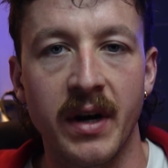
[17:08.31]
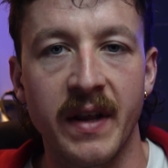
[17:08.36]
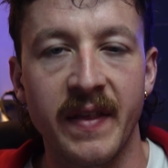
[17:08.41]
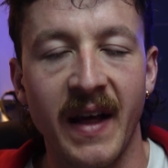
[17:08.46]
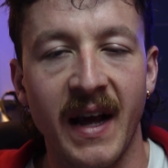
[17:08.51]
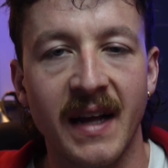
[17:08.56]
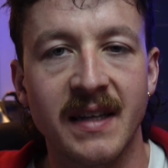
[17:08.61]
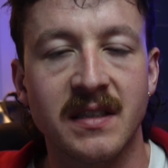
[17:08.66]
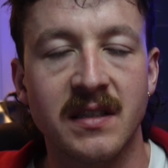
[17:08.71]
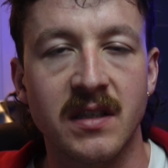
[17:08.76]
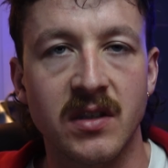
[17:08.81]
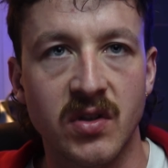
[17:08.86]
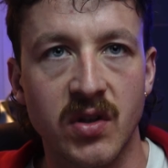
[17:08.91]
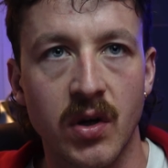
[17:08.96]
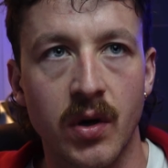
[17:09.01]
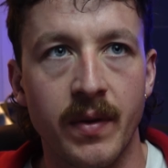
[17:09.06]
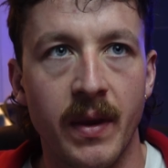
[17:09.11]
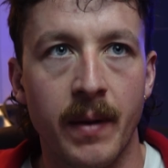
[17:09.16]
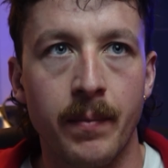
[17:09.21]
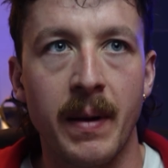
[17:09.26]
and that's the
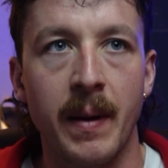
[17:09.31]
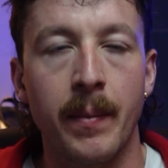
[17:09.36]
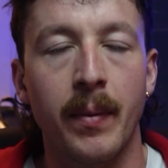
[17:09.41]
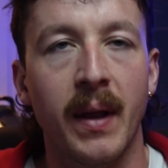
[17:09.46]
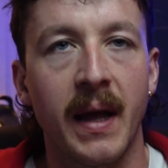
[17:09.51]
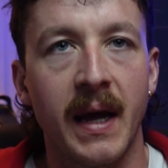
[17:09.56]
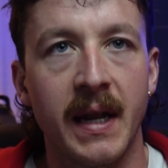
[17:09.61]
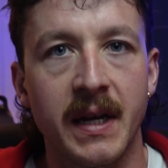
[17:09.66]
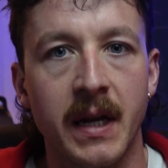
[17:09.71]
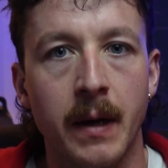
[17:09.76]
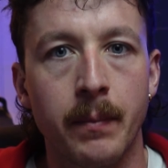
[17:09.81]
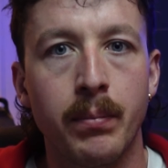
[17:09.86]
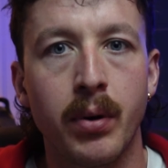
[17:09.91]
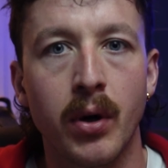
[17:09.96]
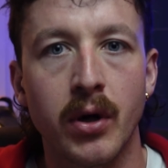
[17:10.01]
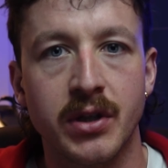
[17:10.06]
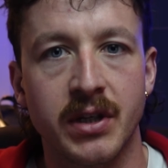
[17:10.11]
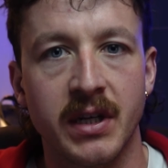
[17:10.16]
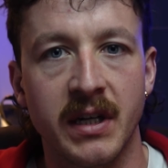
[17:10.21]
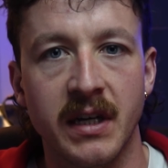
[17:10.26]
zone that people end up
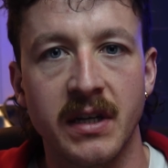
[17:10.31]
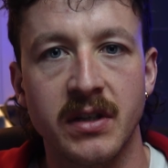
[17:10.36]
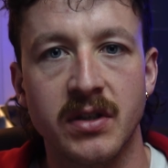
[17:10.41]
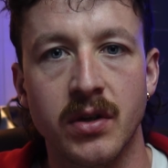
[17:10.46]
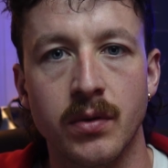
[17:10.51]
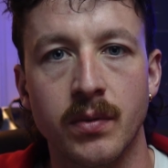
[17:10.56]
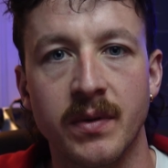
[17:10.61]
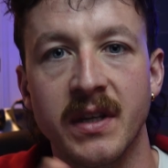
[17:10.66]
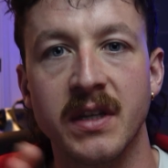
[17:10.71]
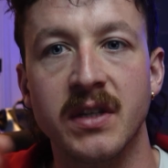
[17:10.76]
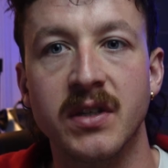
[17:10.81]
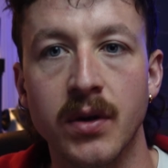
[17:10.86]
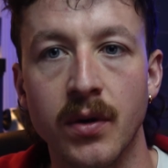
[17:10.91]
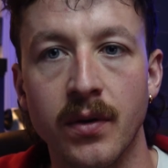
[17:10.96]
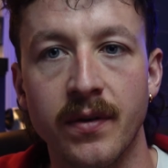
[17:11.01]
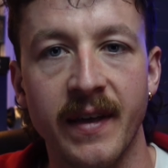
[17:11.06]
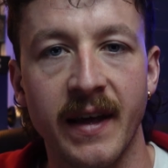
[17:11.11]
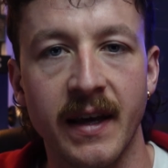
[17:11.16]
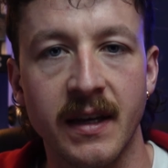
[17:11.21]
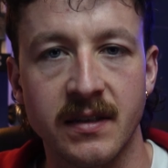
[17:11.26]
pushing into when they do
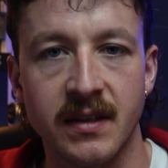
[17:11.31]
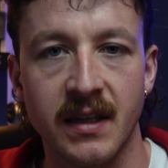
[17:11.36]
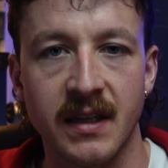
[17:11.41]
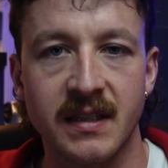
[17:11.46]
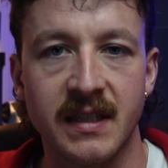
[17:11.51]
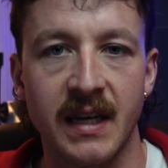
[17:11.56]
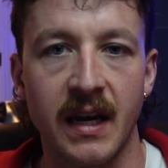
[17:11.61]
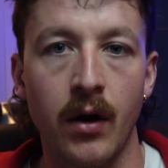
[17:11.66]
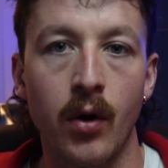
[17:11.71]
things like say,